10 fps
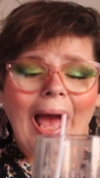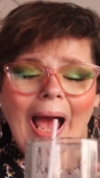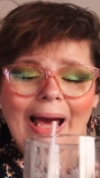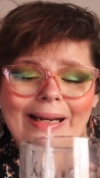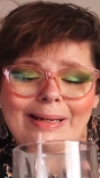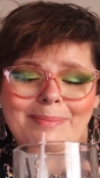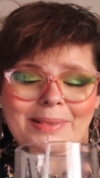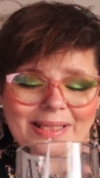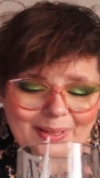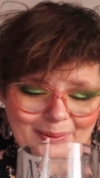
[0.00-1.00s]
and I'm
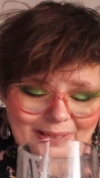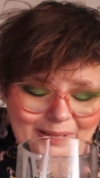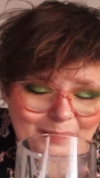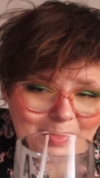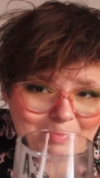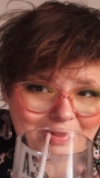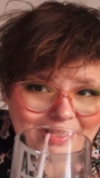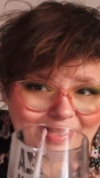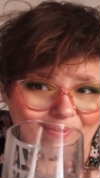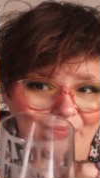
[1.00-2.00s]
just going to drown
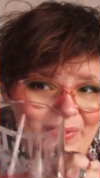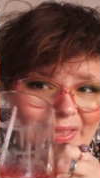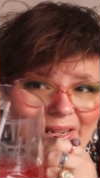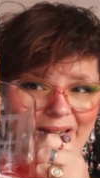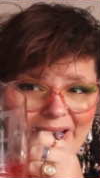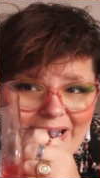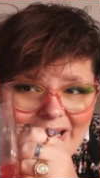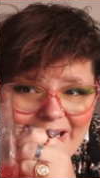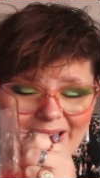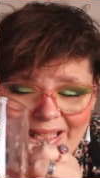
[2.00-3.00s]
myself in
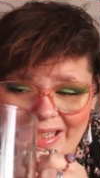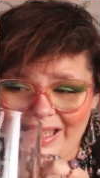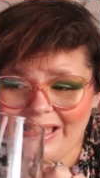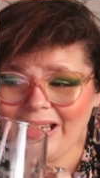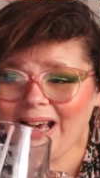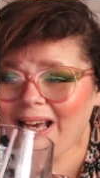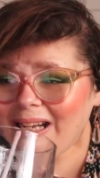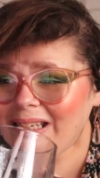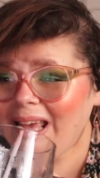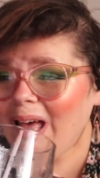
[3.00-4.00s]
this
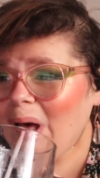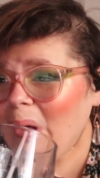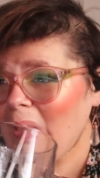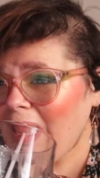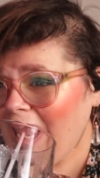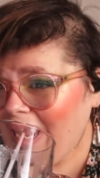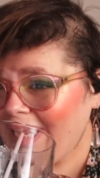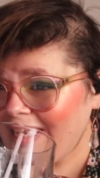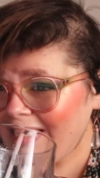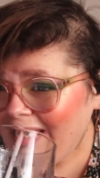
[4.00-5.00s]
cocktail,
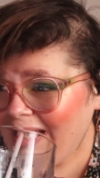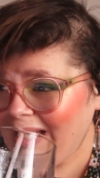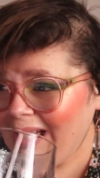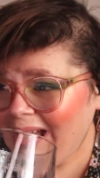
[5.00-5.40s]
and uh,